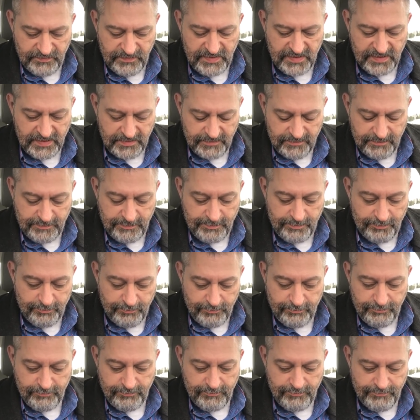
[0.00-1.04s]
the
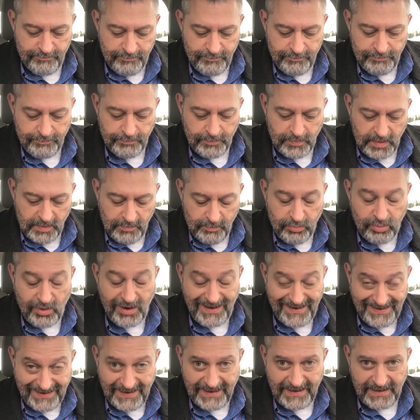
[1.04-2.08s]

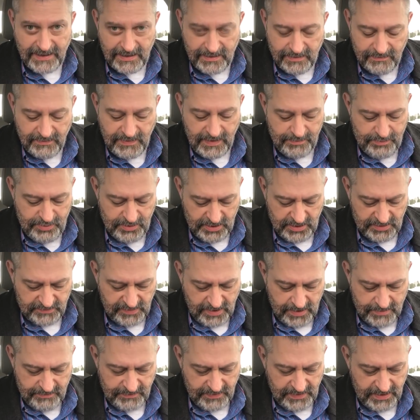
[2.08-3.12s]
breading they put on
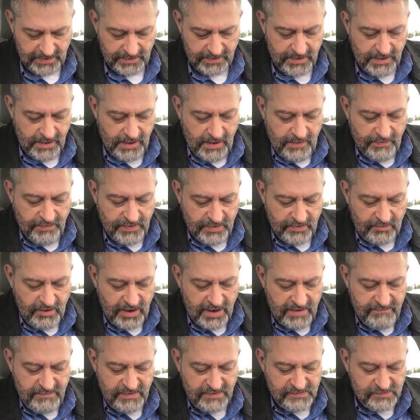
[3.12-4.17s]
top of that. The
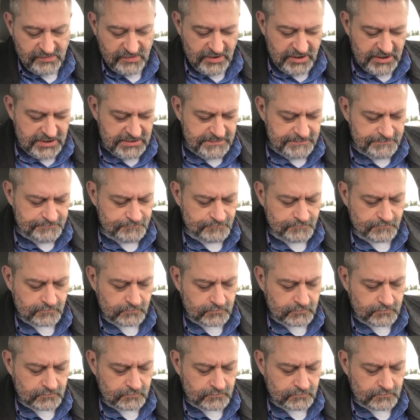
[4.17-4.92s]
gravy's good.